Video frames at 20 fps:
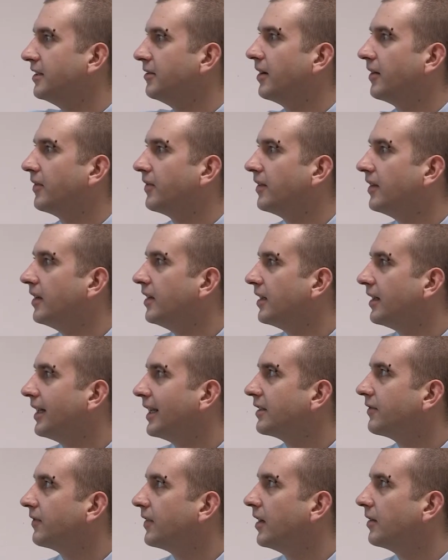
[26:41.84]
you have
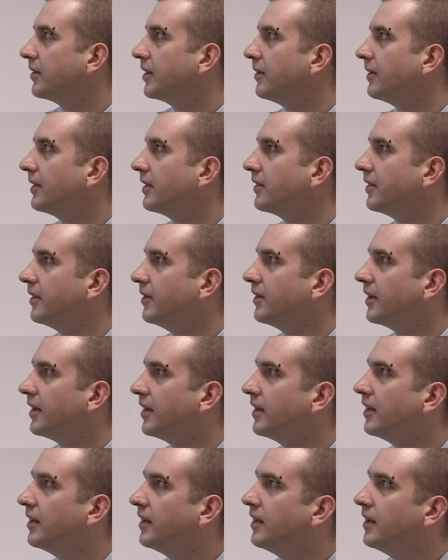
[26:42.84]
less flow going through
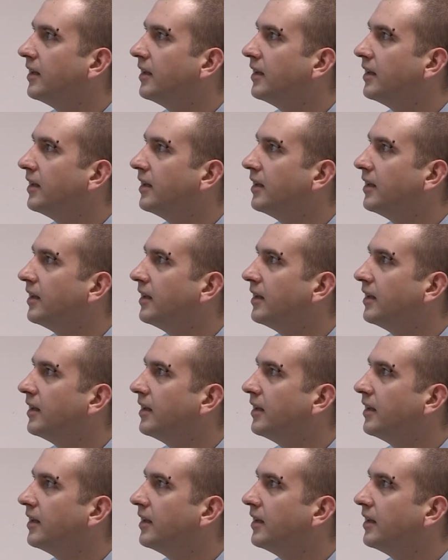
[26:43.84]
there.